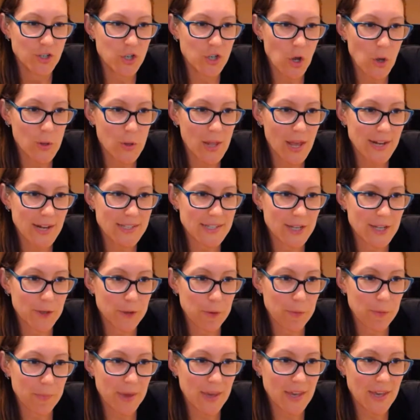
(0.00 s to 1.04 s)
Joe likes
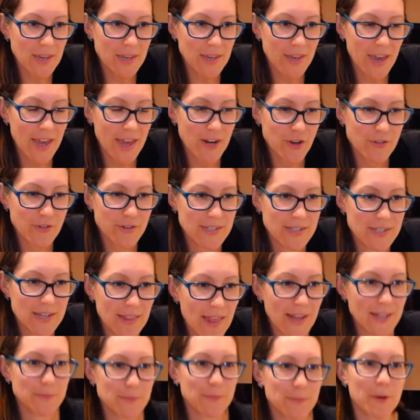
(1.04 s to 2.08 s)
yellow to pink, and
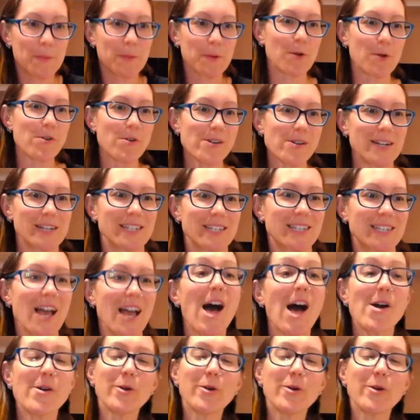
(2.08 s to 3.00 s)
Chrissy likes purple orange.